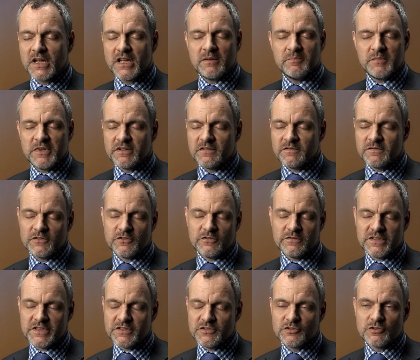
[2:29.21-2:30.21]
been involved
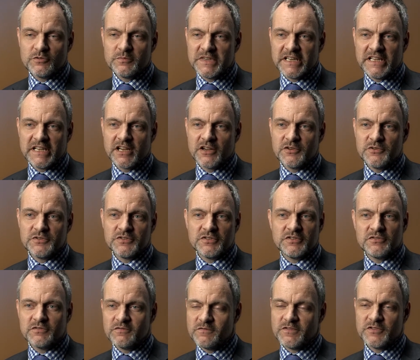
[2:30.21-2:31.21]
in so many houses
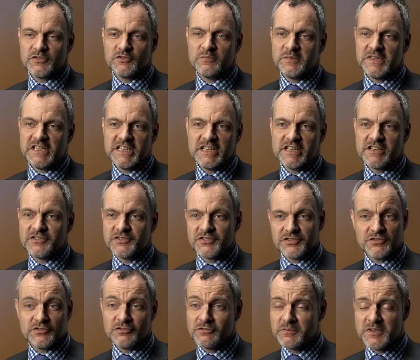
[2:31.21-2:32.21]
over so many years in
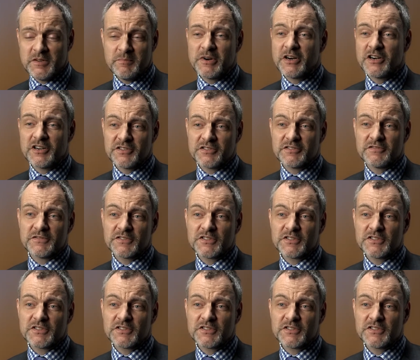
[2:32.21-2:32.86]
so many parts of